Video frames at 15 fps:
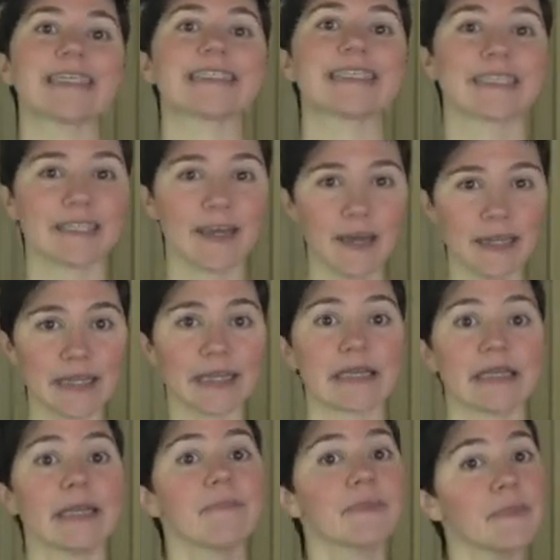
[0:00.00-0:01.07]
designing
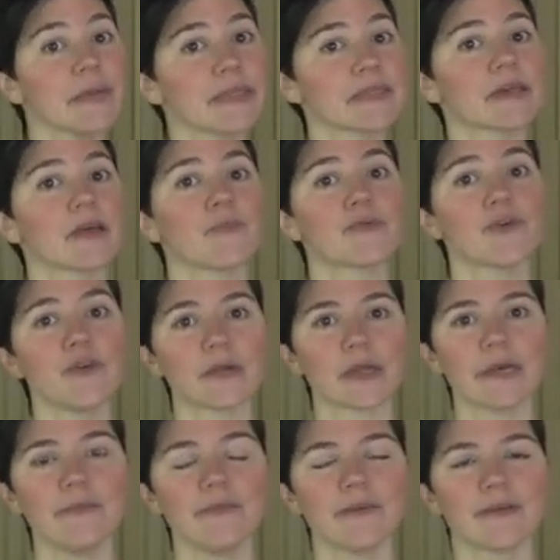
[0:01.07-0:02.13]
and implementing our
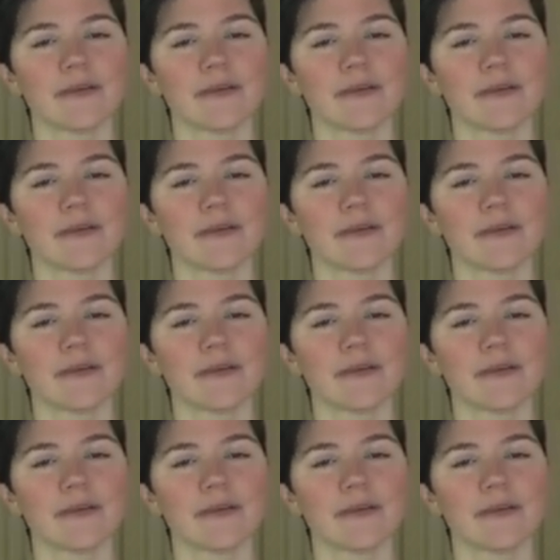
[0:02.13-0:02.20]
program,